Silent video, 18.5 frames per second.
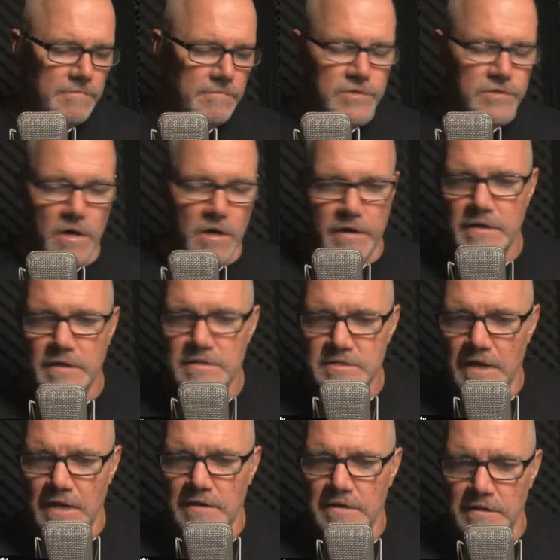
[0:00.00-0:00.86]
Sorry,
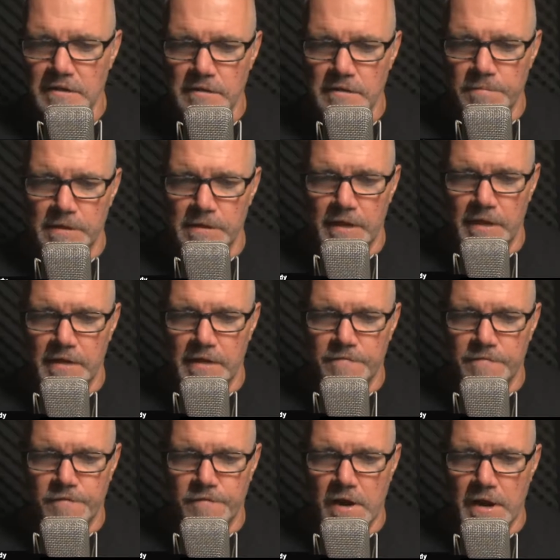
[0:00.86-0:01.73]
sounded a little bit like
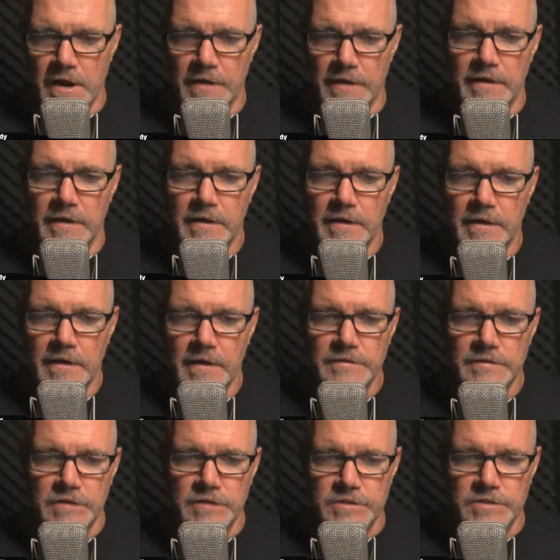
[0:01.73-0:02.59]

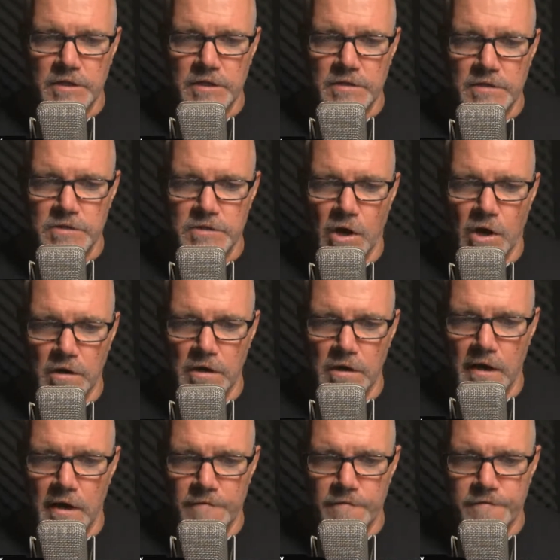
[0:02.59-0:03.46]
Jessica
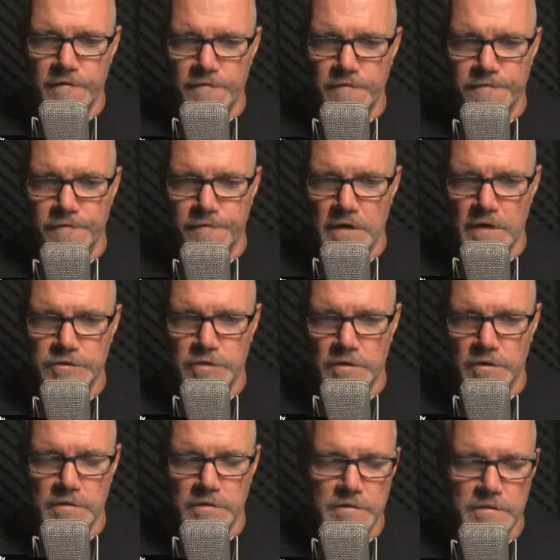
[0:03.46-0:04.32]
Tarloff
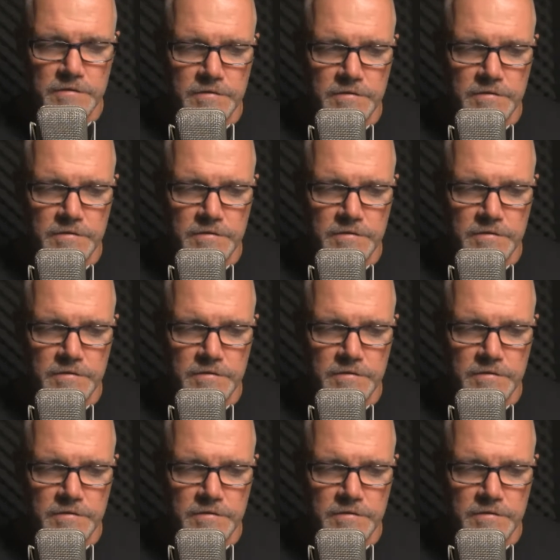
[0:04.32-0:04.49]
Fresher.